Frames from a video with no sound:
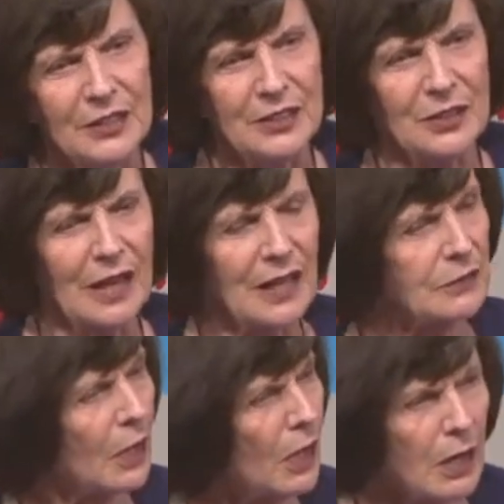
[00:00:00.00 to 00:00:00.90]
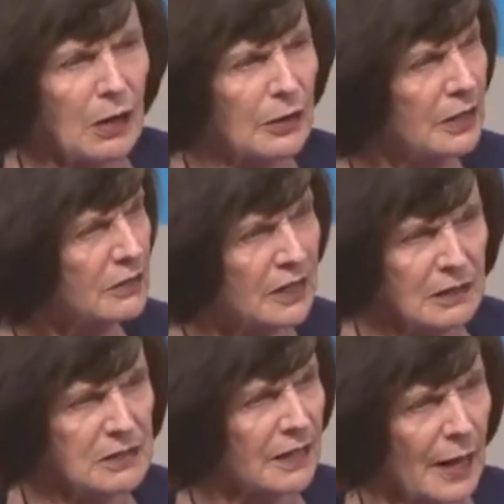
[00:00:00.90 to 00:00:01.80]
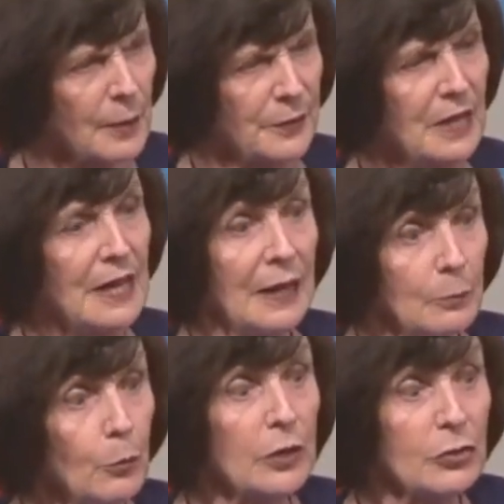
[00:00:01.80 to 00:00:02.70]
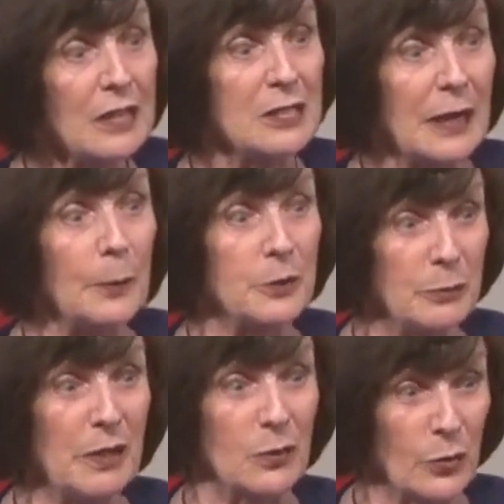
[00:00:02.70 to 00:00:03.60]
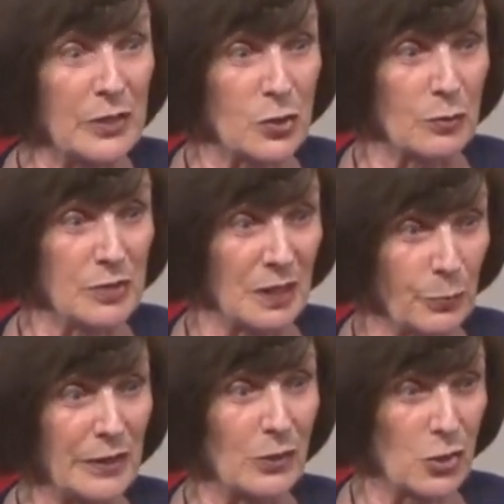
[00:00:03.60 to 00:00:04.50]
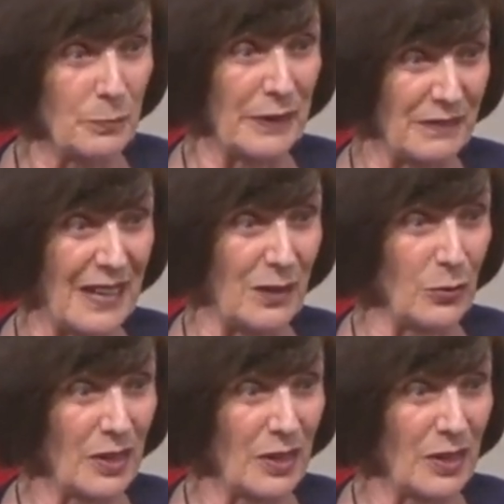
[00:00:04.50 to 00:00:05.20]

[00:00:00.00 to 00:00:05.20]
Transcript: know, the things that happen. More things happen to me in restrooms than probably should be allowed.